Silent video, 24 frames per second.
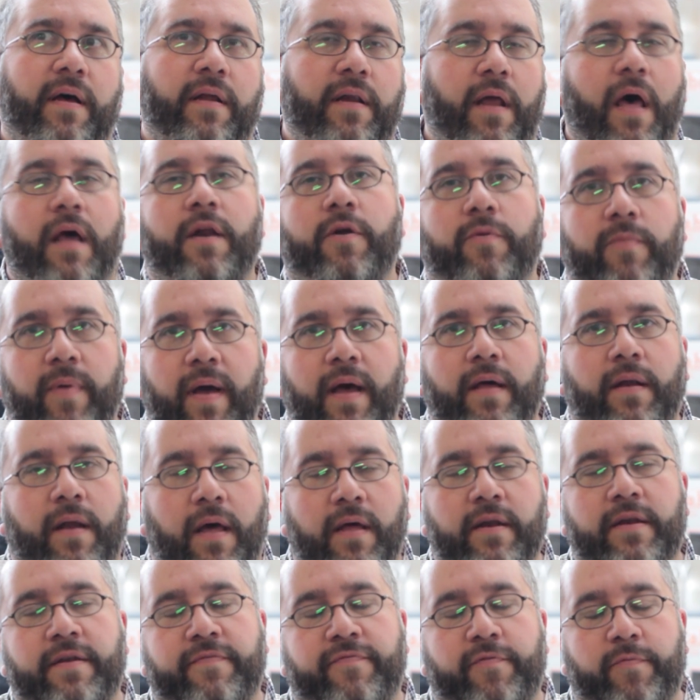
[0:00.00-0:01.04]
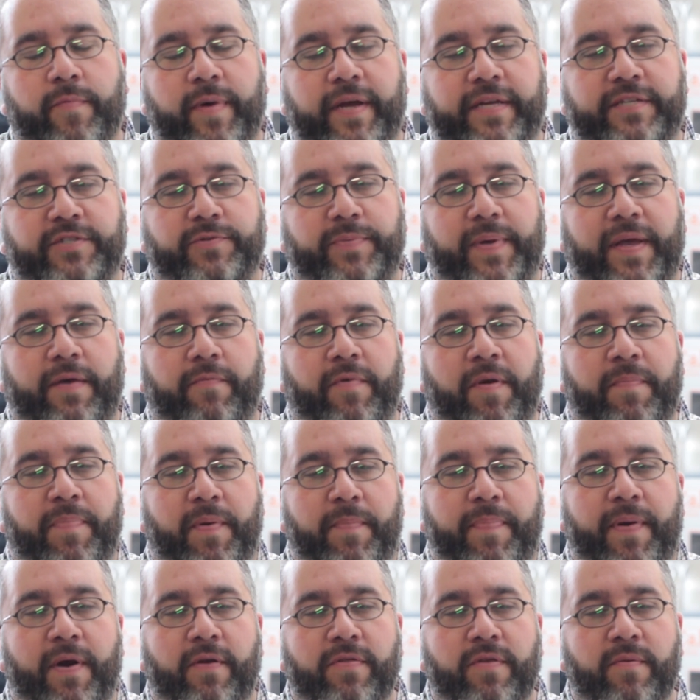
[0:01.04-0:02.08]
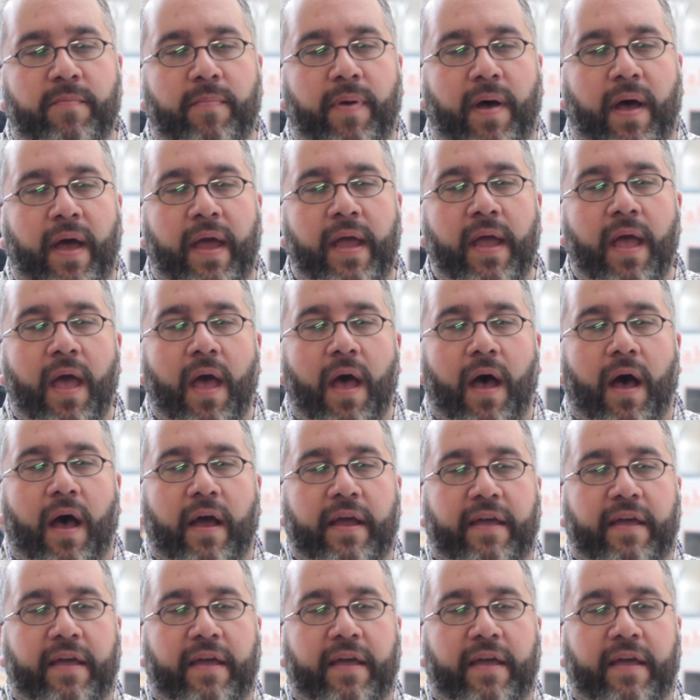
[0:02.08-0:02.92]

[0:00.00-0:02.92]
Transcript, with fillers: a lot of a lot of different ways. We, we prepare them by uh,